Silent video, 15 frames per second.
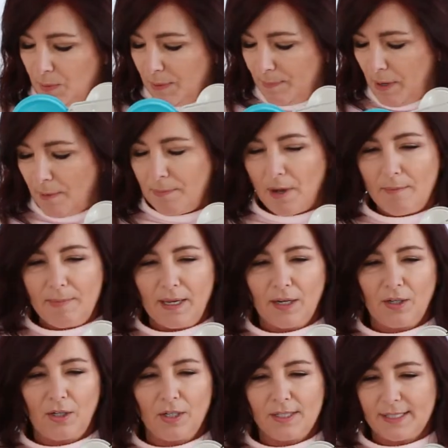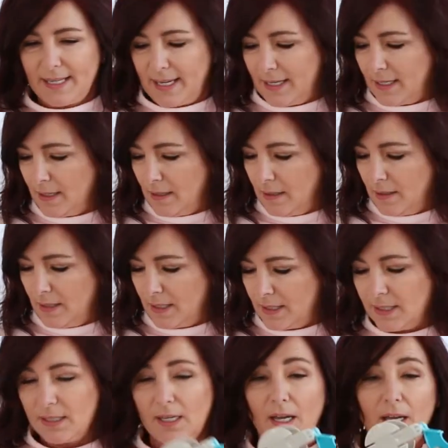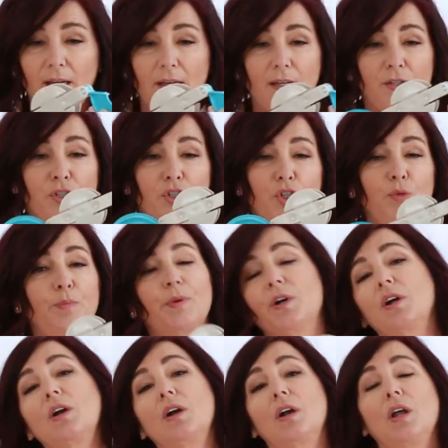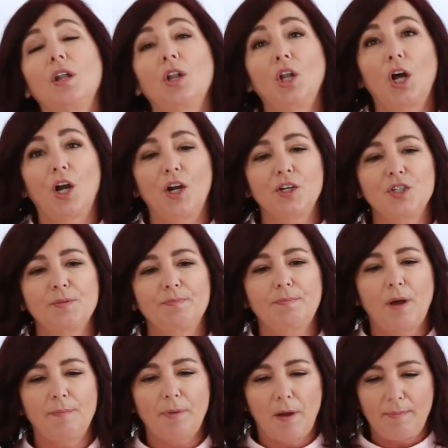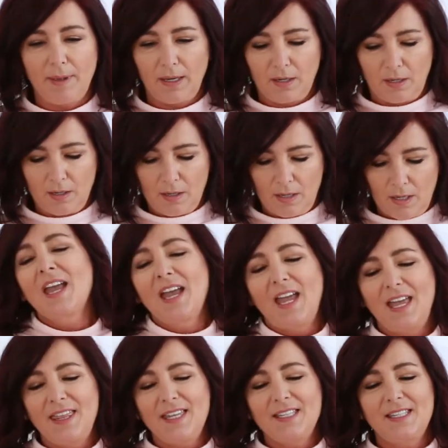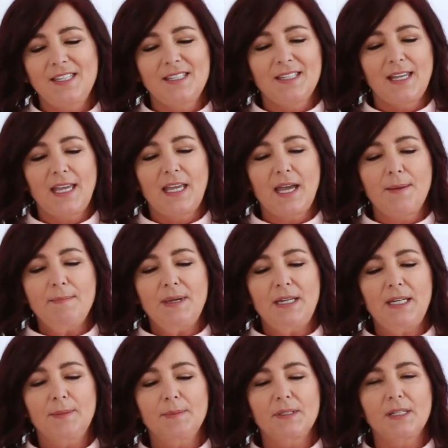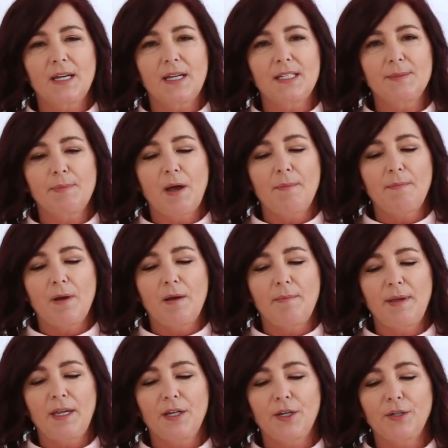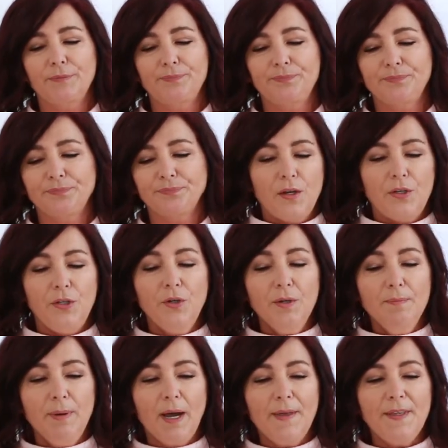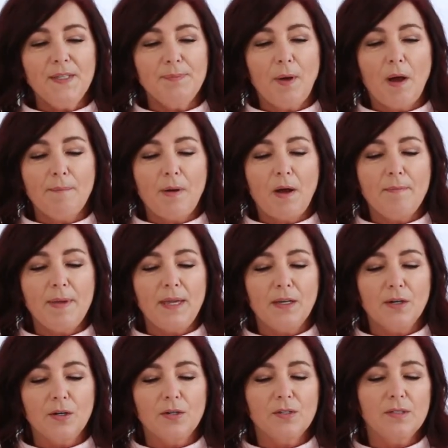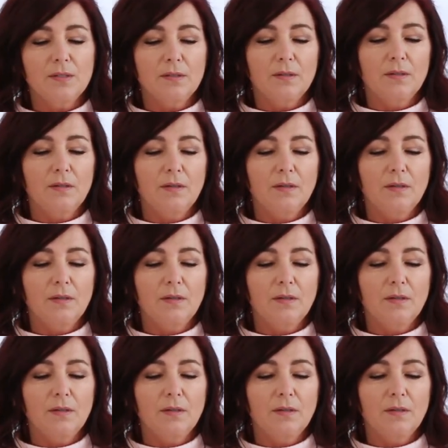what a pom-pom maker looks like. This is a super large pom-pom maker, and this is like a medium-sized pom-pom maker. You can buy these pom-pom makers